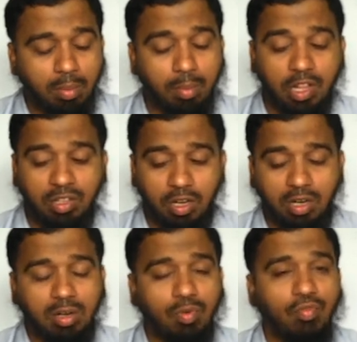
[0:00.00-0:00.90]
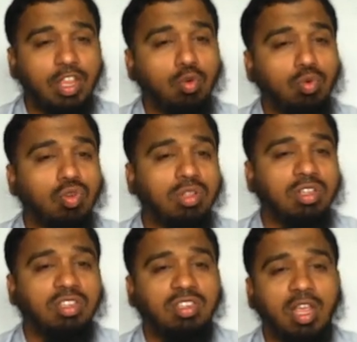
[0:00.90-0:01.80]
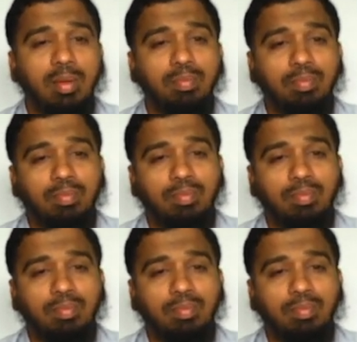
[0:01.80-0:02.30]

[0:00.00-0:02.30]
method we use on this same